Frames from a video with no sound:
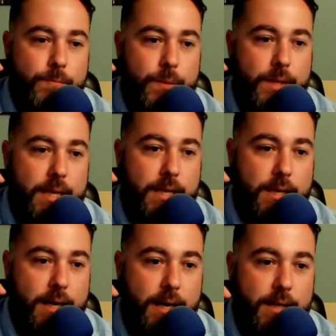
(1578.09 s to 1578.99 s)
the
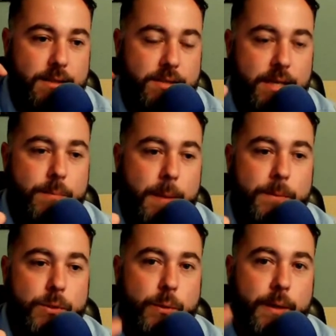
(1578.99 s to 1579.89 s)
seeing
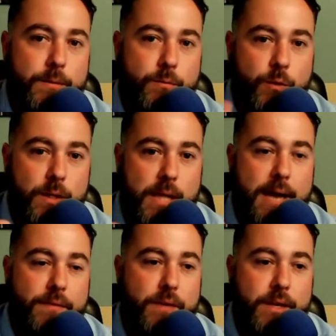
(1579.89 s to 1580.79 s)
people doing it real
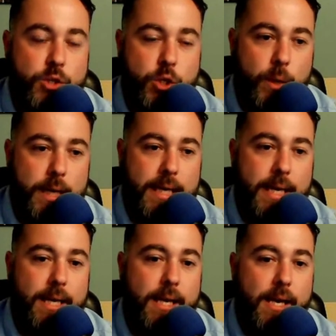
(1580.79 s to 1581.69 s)
life, enjoying it,